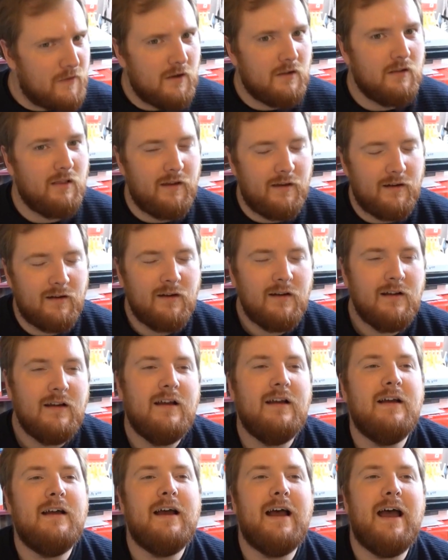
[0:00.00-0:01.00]
for a fall there.
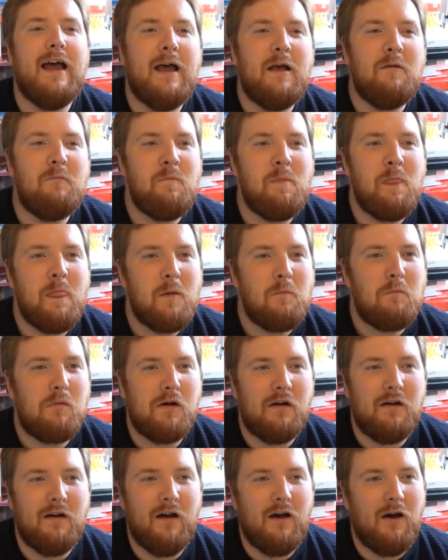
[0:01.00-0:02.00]

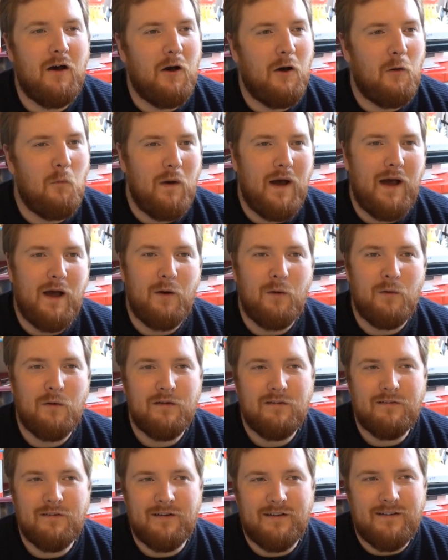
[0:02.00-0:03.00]
But, oh,
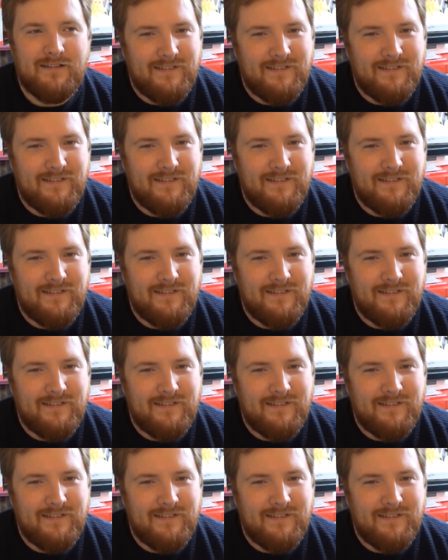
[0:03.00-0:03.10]
wow.